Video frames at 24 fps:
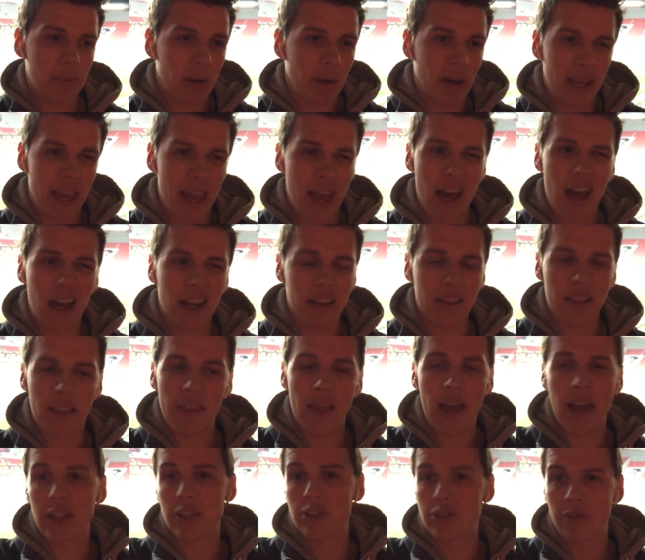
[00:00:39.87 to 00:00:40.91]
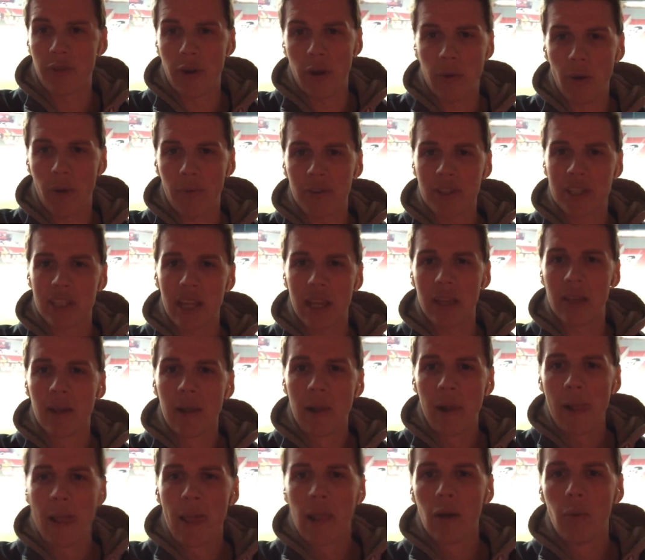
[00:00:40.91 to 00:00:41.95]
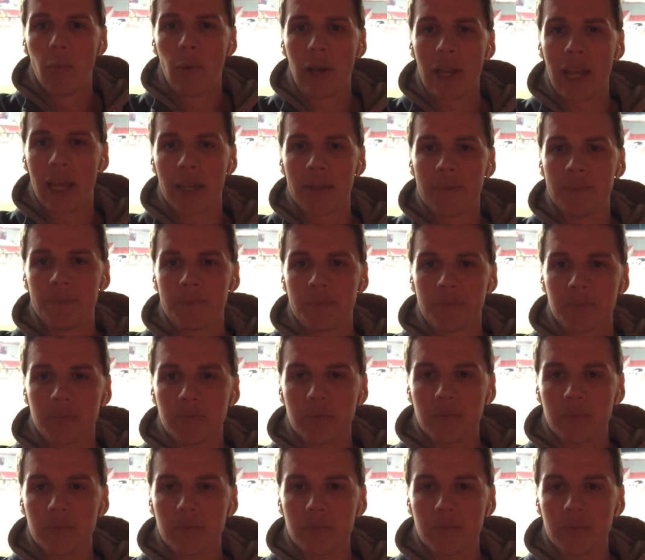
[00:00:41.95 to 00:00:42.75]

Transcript: But yeah, other than that, Giroud, obviously, Willian,